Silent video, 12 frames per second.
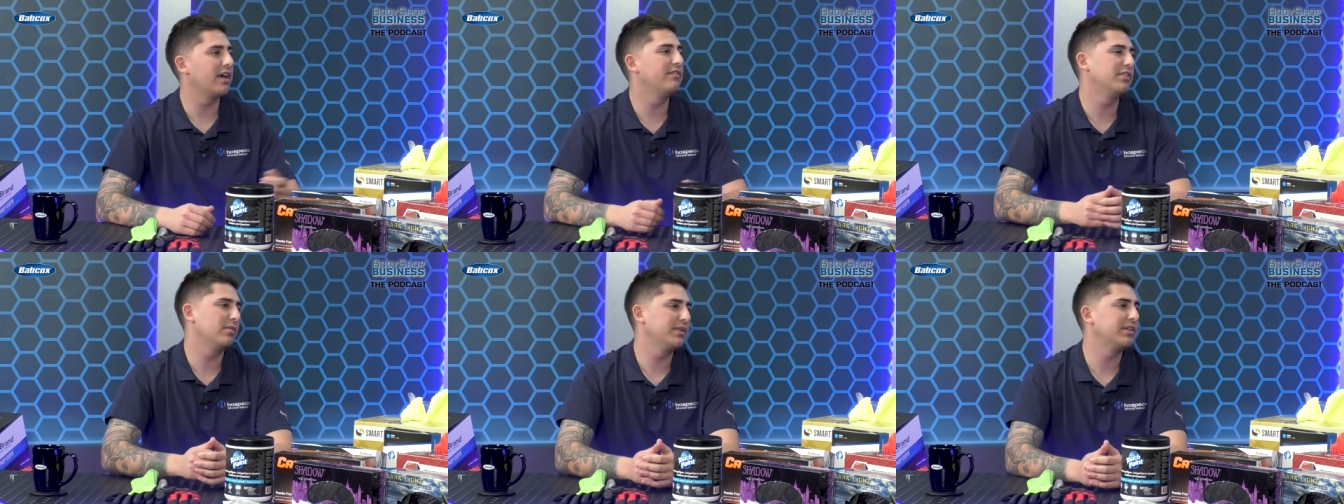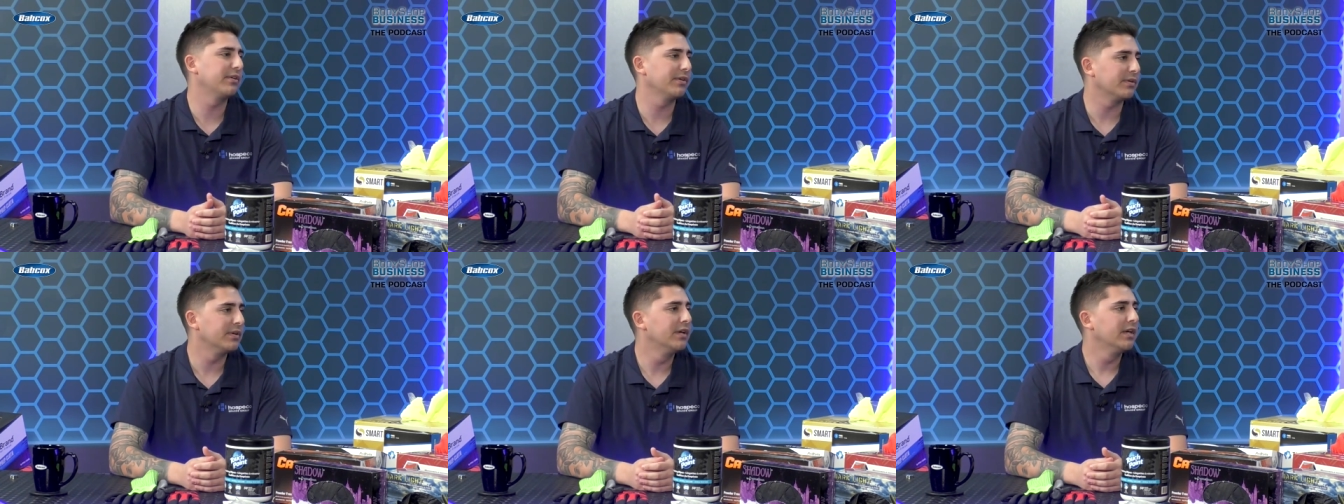a heavier
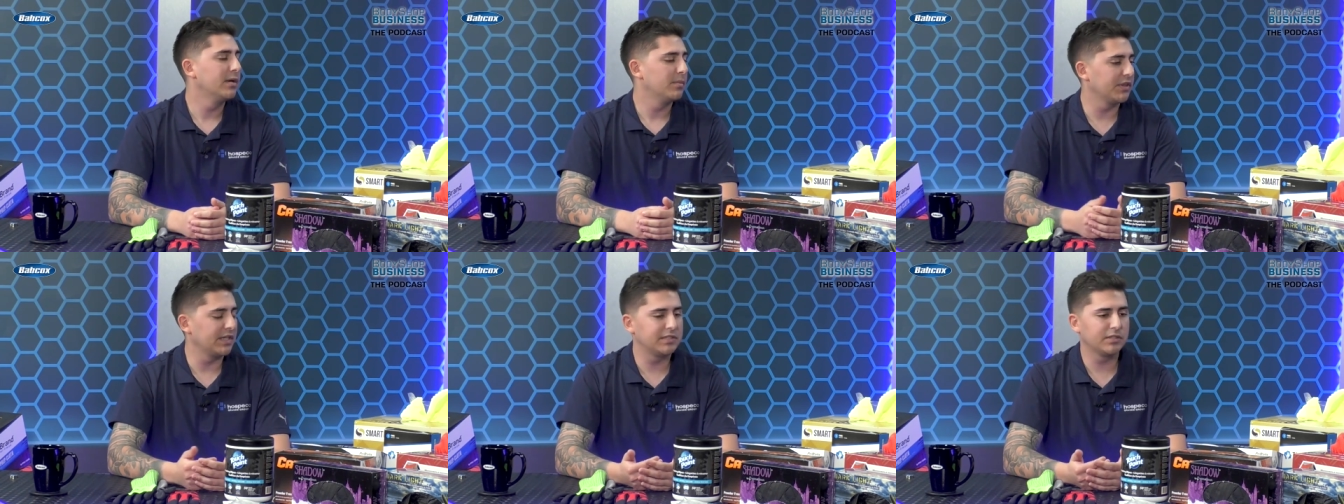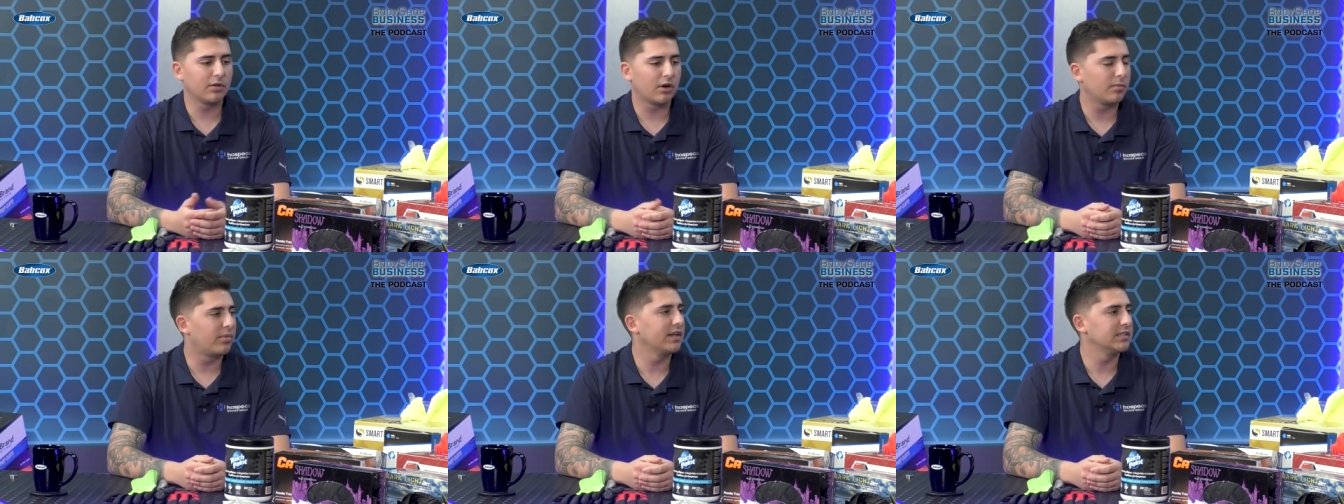material. But they still
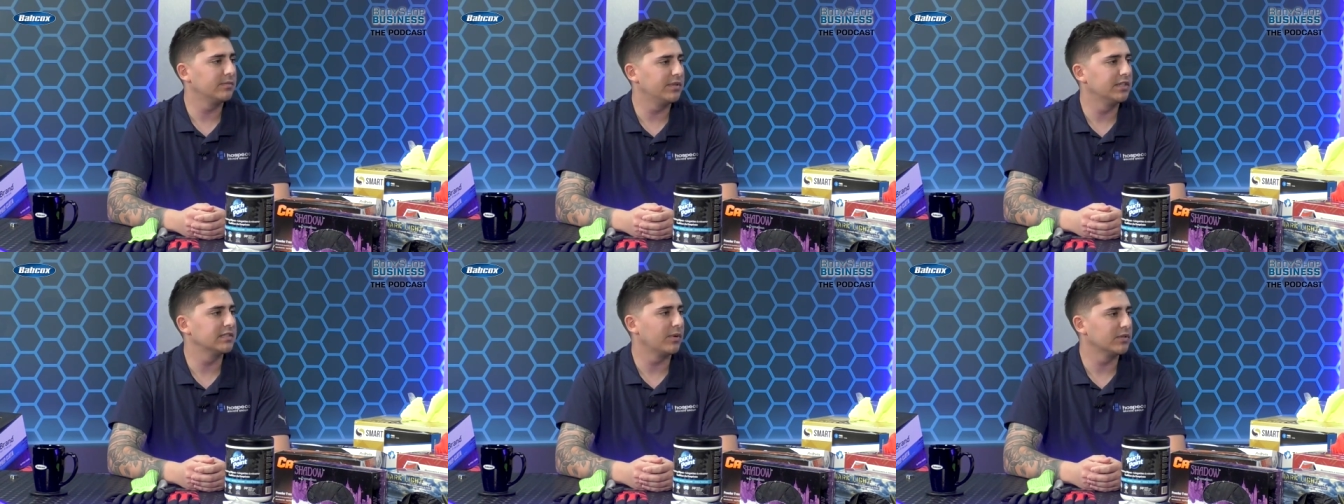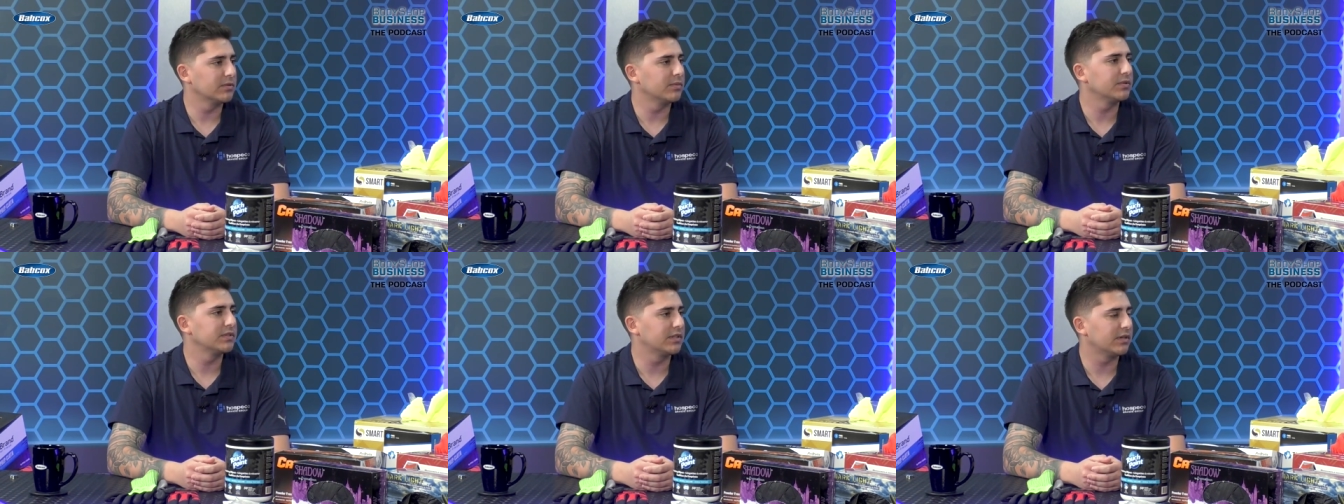are priced to be
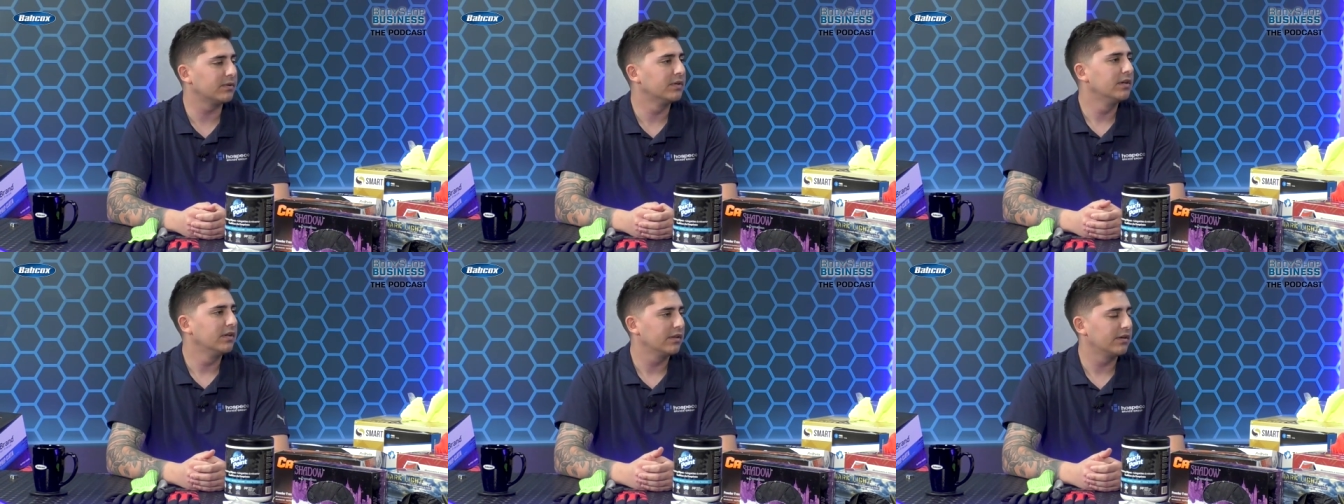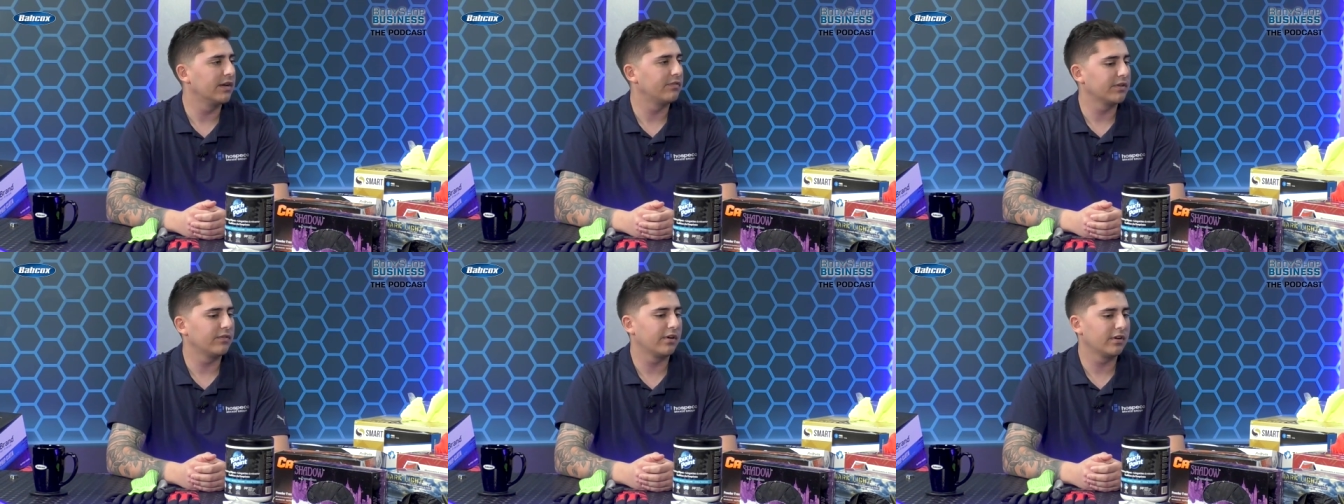disposable, so they're
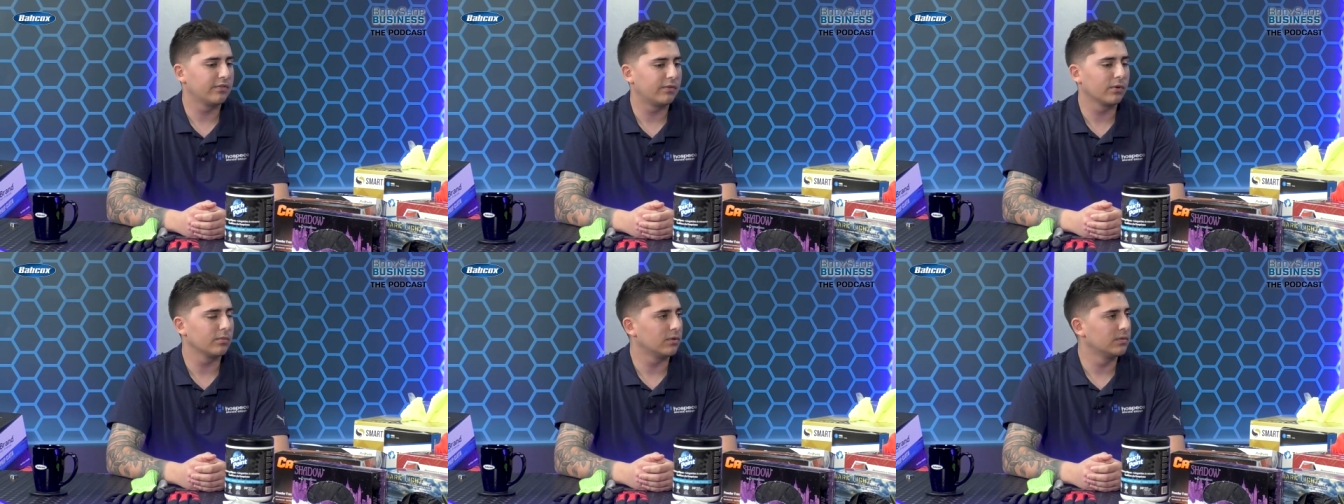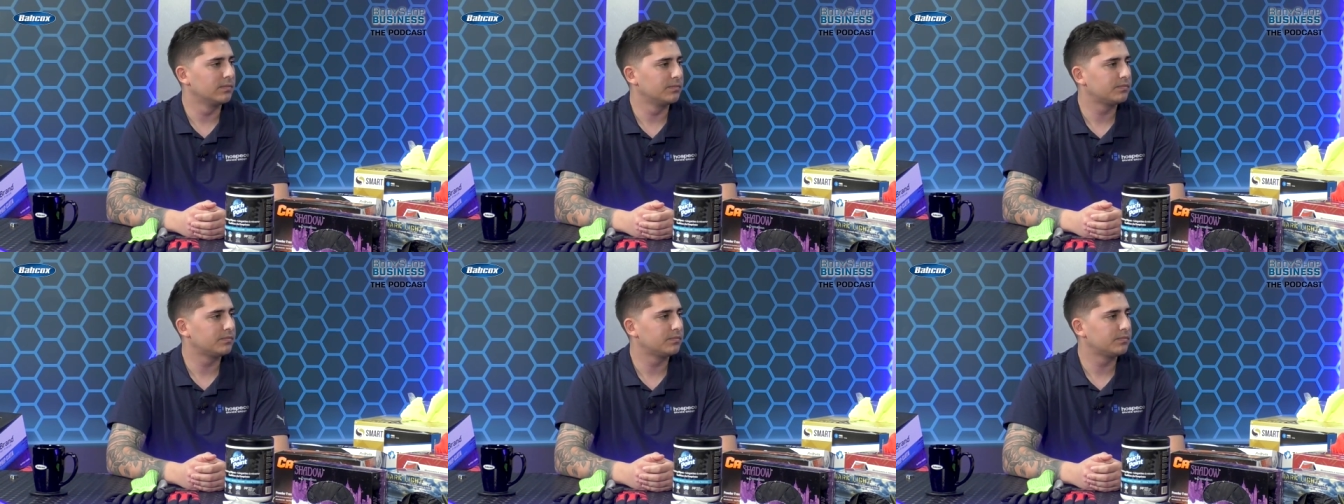definitely very affordable.